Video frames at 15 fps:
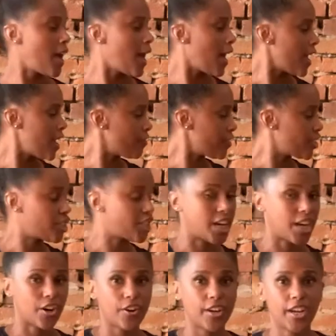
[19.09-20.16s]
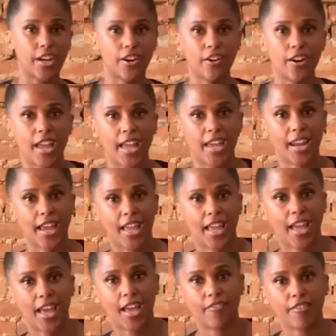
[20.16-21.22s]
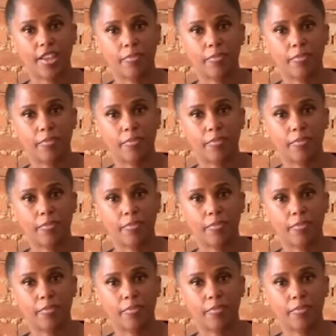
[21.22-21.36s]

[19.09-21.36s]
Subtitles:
I have a chair here and I have